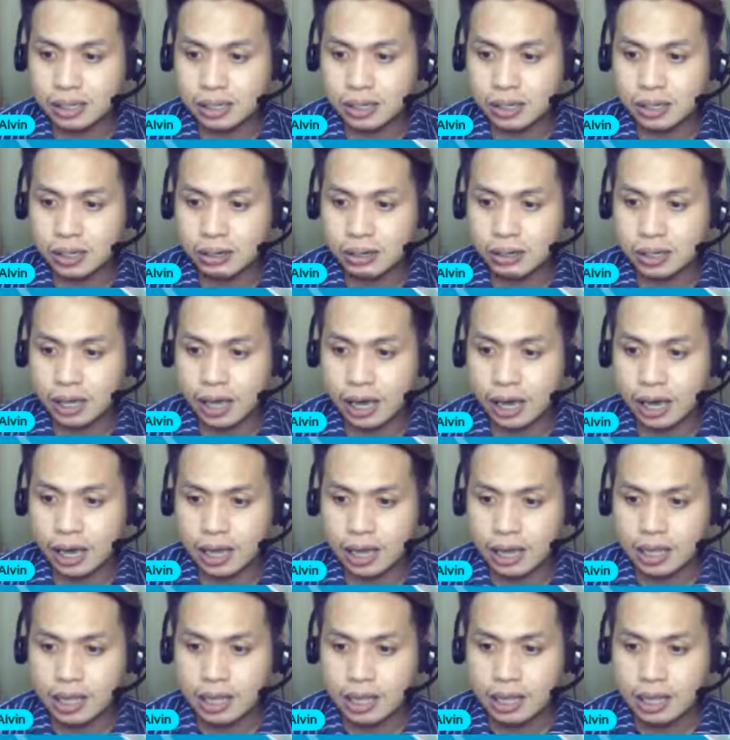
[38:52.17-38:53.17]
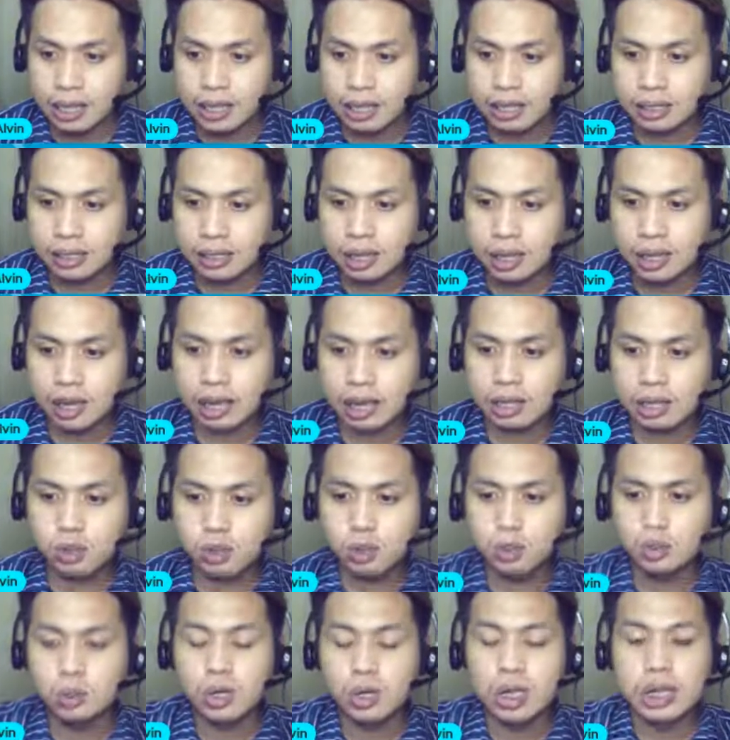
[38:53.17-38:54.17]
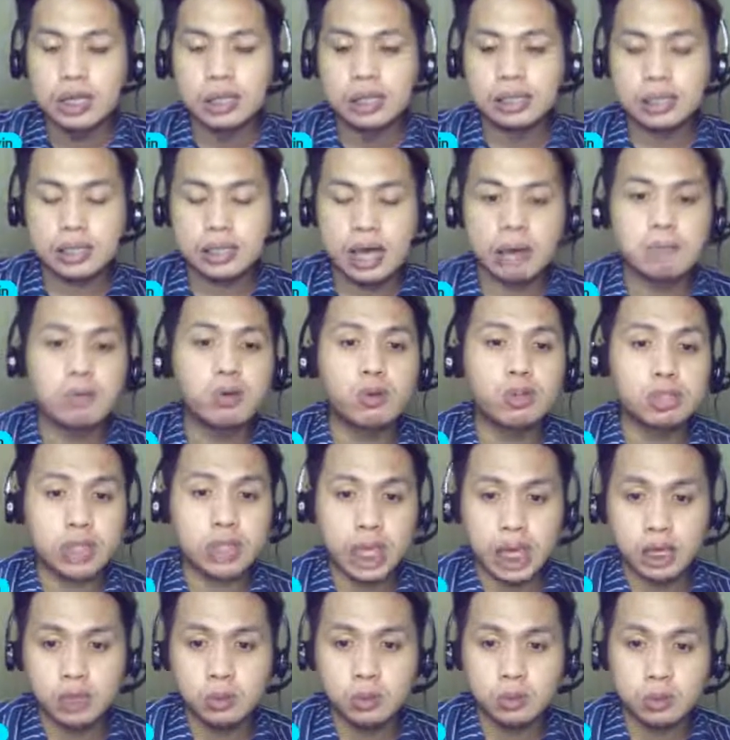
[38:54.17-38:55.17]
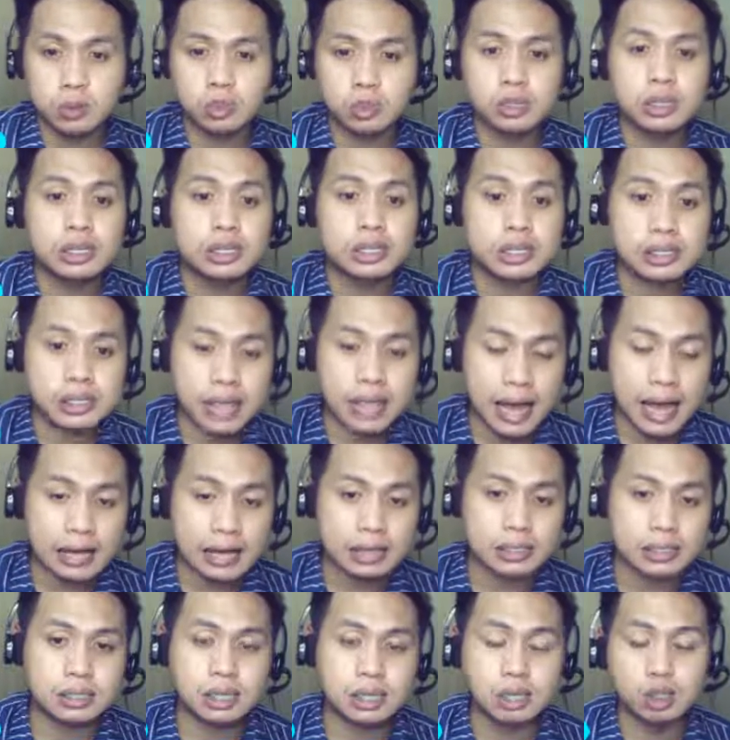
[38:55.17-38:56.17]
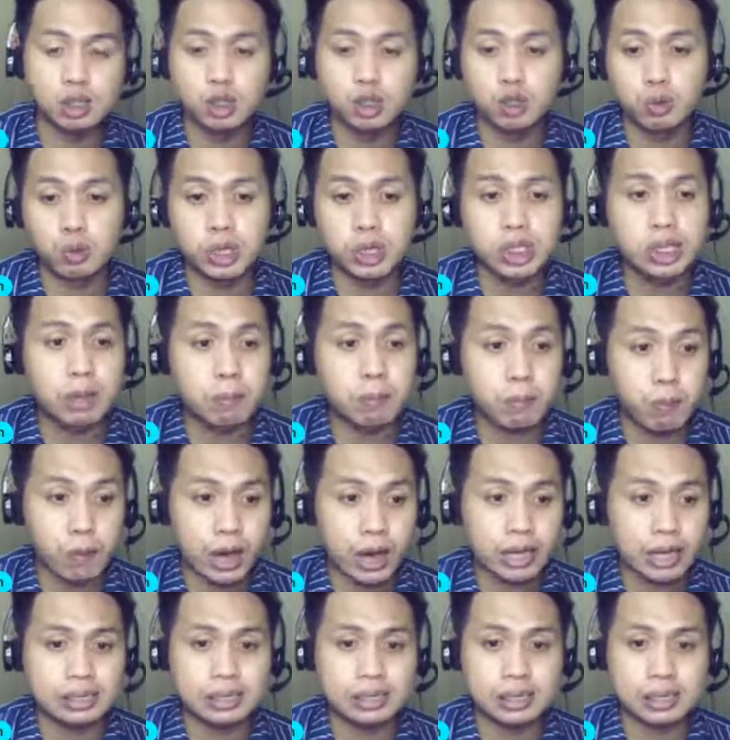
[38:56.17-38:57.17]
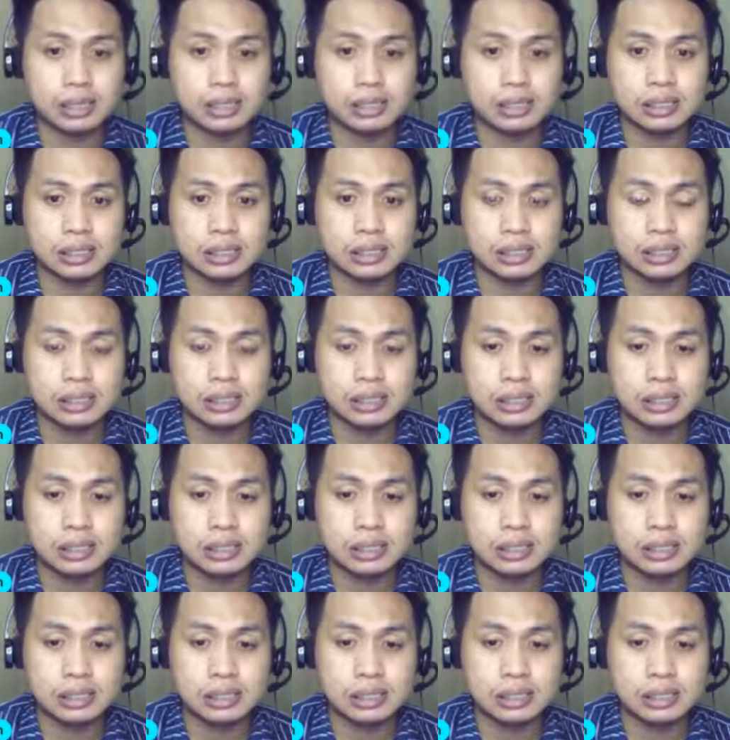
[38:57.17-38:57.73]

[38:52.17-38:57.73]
Okay, they can do simultaneous task during the process.